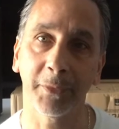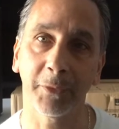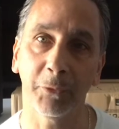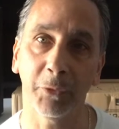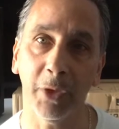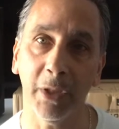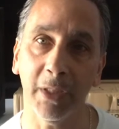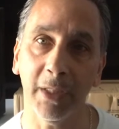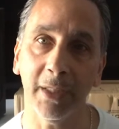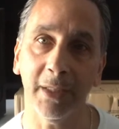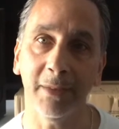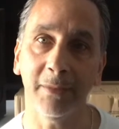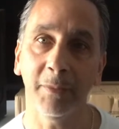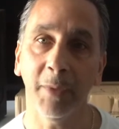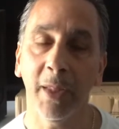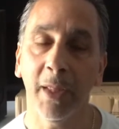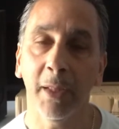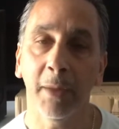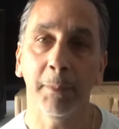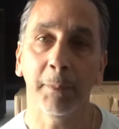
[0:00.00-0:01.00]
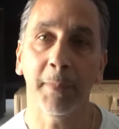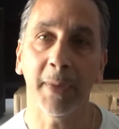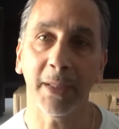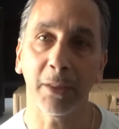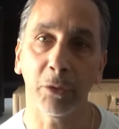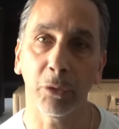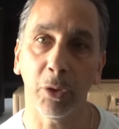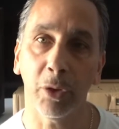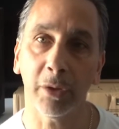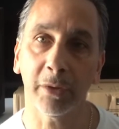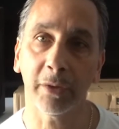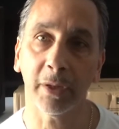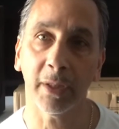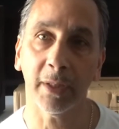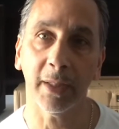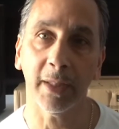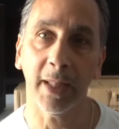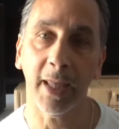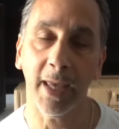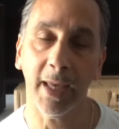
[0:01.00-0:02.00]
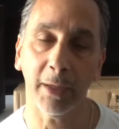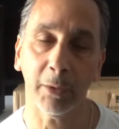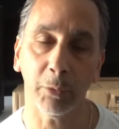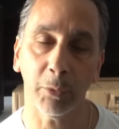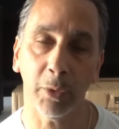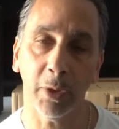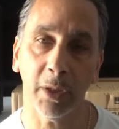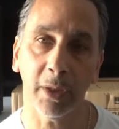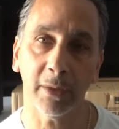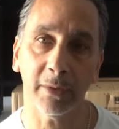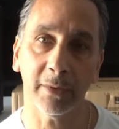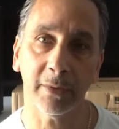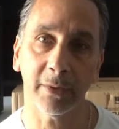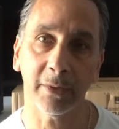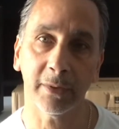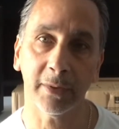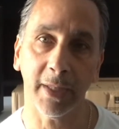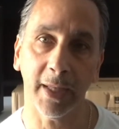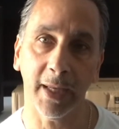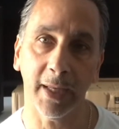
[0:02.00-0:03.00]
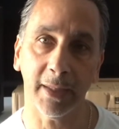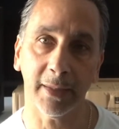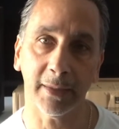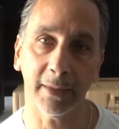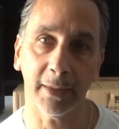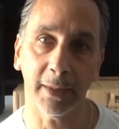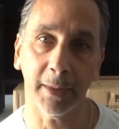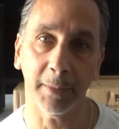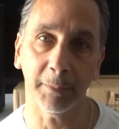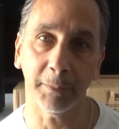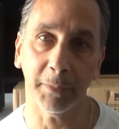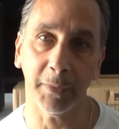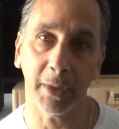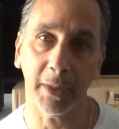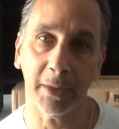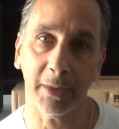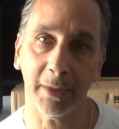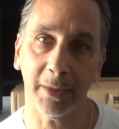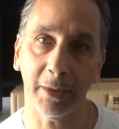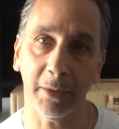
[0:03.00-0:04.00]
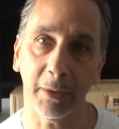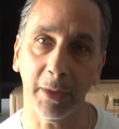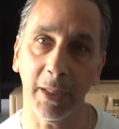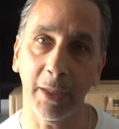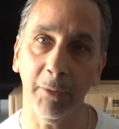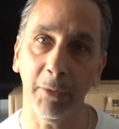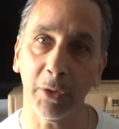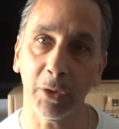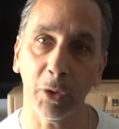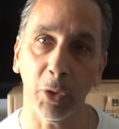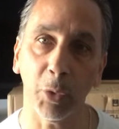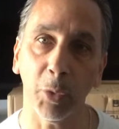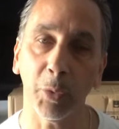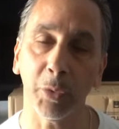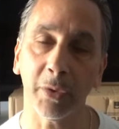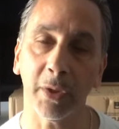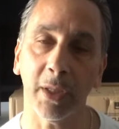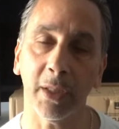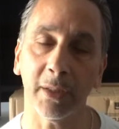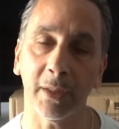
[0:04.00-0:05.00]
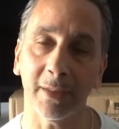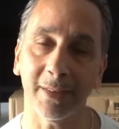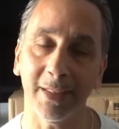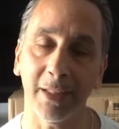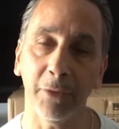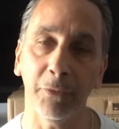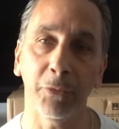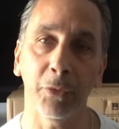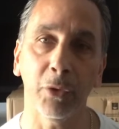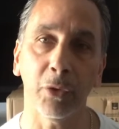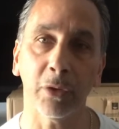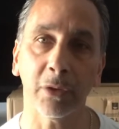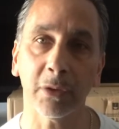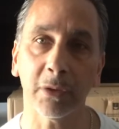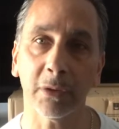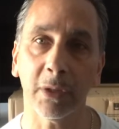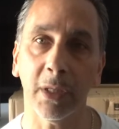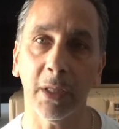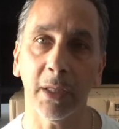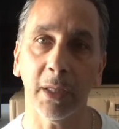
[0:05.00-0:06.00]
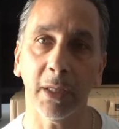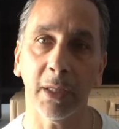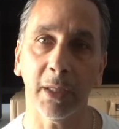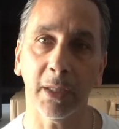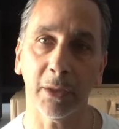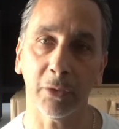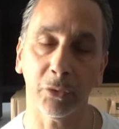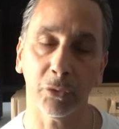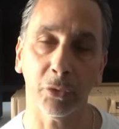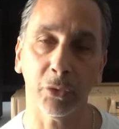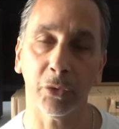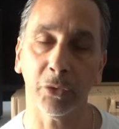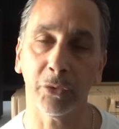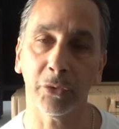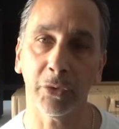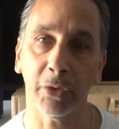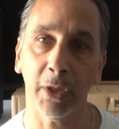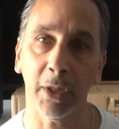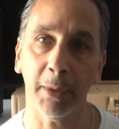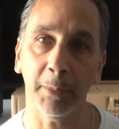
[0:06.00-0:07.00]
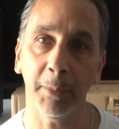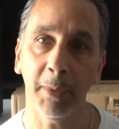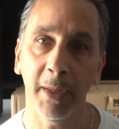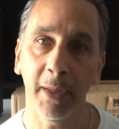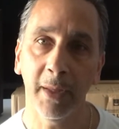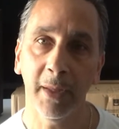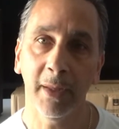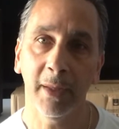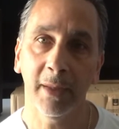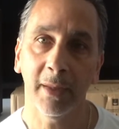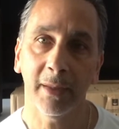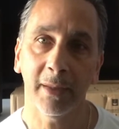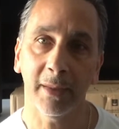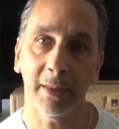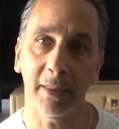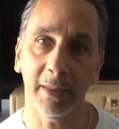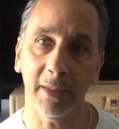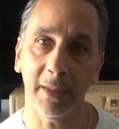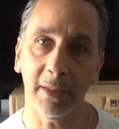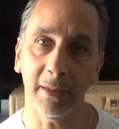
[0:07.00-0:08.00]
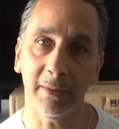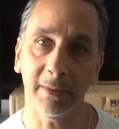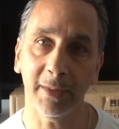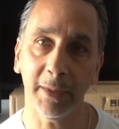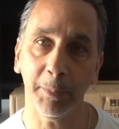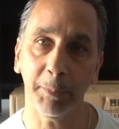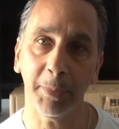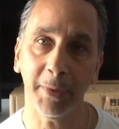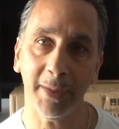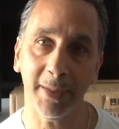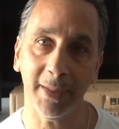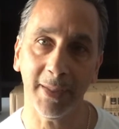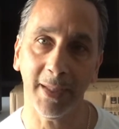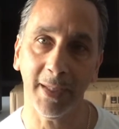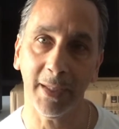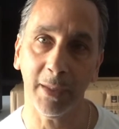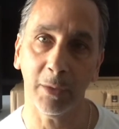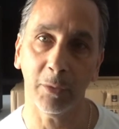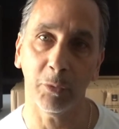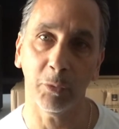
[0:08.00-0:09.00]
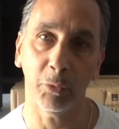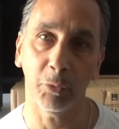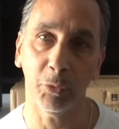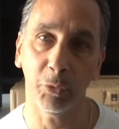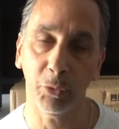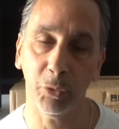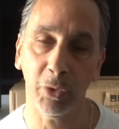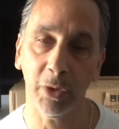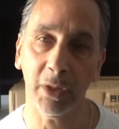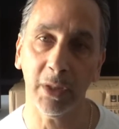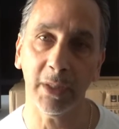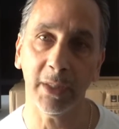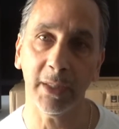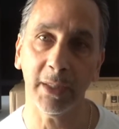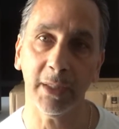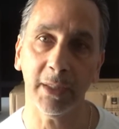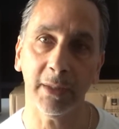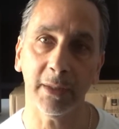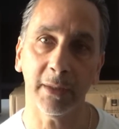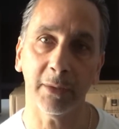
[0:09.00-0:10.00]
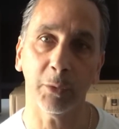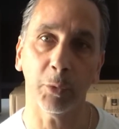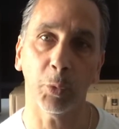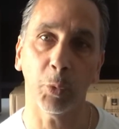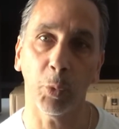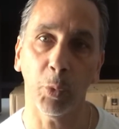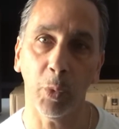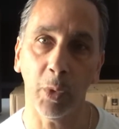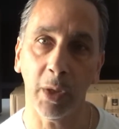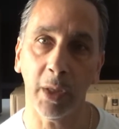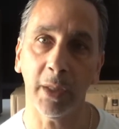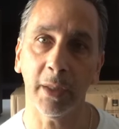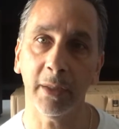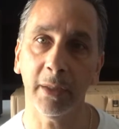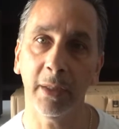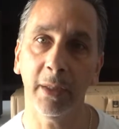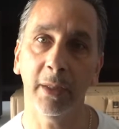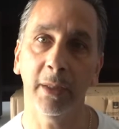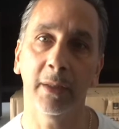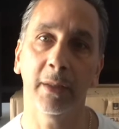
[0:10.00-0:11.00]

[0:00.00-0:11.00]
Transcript: really my thoughts on that was that even though it was on the default external sub, the CP8 really won